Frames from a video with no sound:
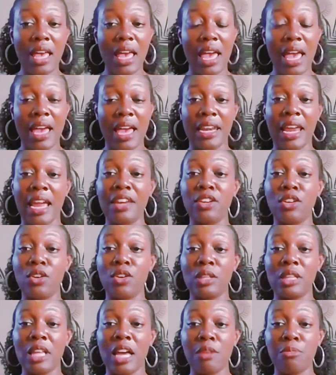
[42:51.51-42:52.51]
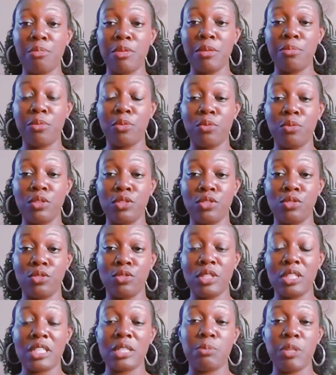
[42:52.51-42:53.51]
And I know a lot of people will do
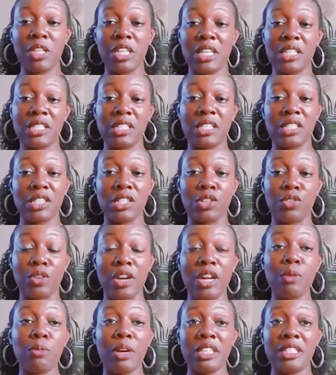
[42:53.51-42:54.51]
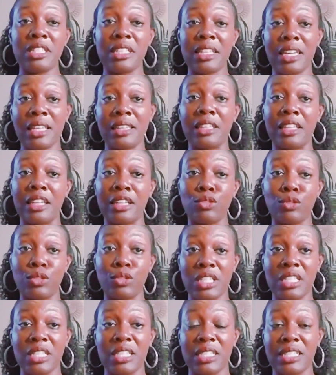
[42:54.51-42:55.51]
this because it's a great way to get
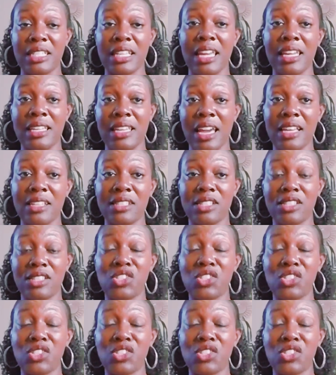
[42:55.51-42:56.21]
landlords to say yes.